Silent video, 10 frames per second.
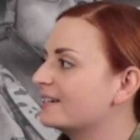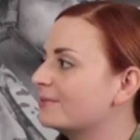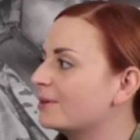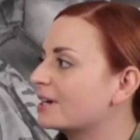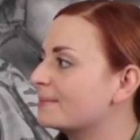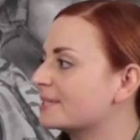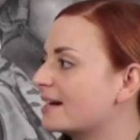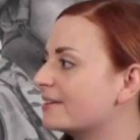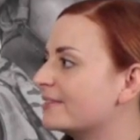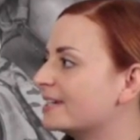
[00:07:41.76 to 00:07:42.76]
what comes
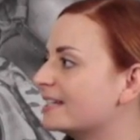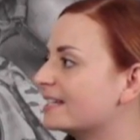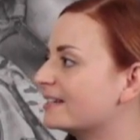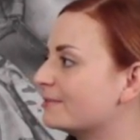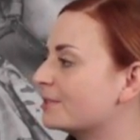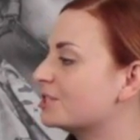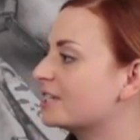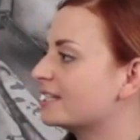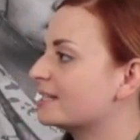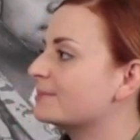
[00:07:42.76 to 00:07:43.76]
out of it and what
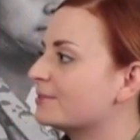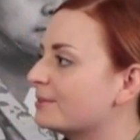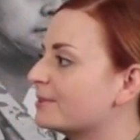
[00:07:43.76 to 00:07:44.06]
she ends up doing